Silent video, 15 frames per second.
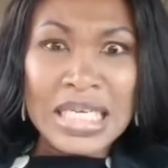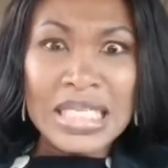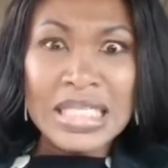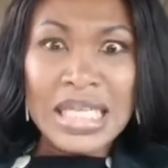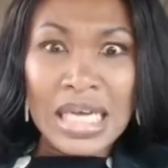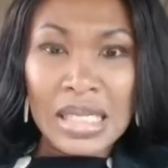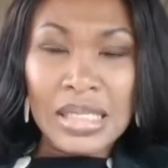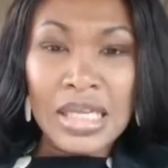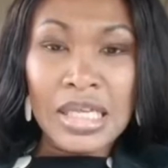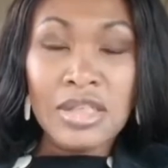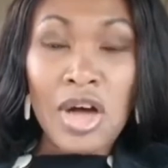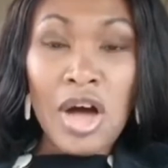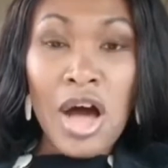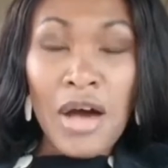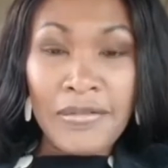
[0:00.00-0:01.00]
that that's
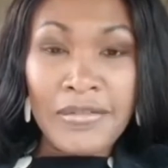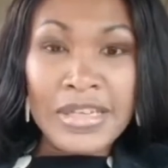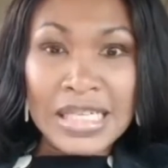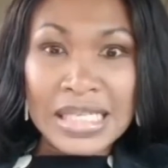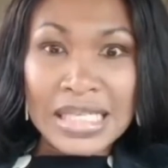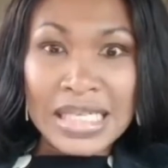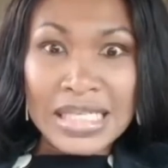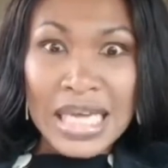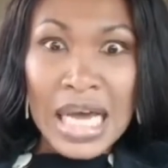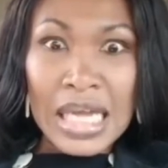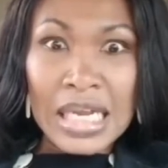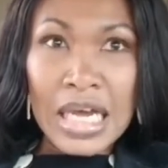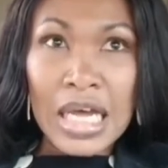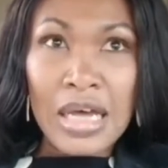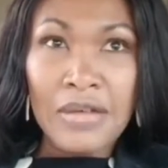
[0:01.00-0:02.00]
obviously sign
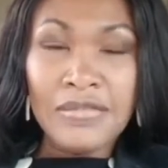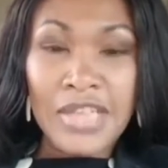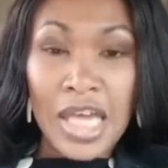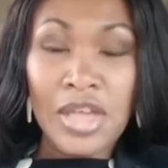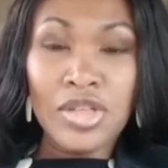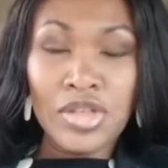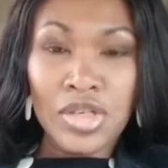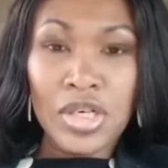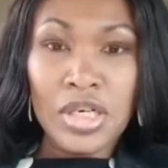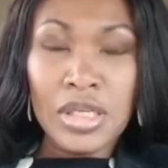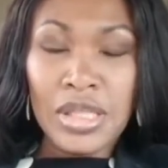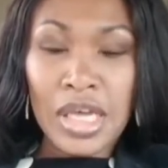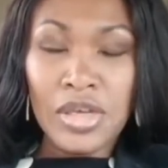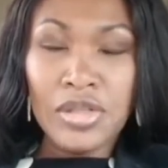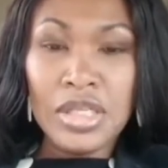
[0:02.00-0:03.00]
of danger
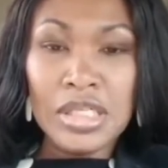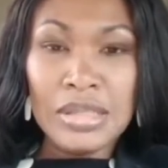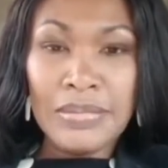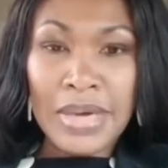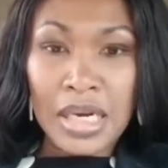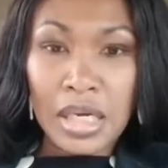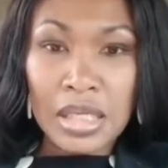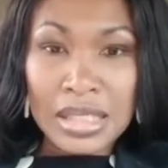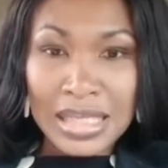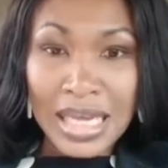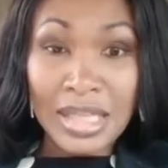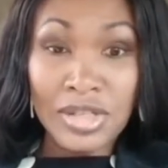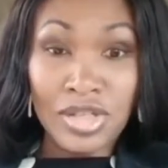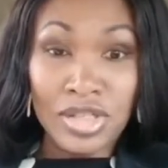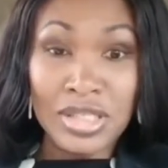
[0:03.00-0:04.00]
that you need some medical
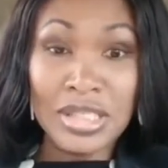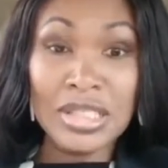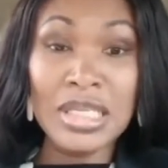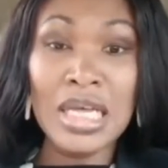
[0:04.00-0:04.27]
attention.